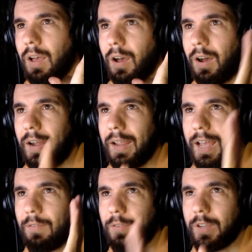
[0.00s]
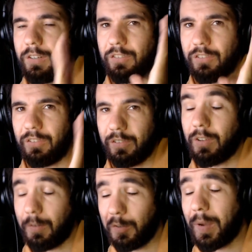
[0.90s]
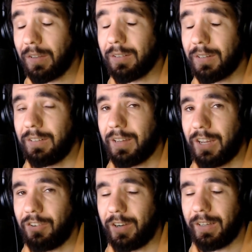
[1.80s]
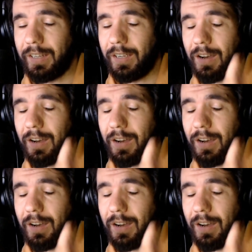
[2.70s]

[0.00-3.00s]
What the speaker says: So it was basically a day drinking.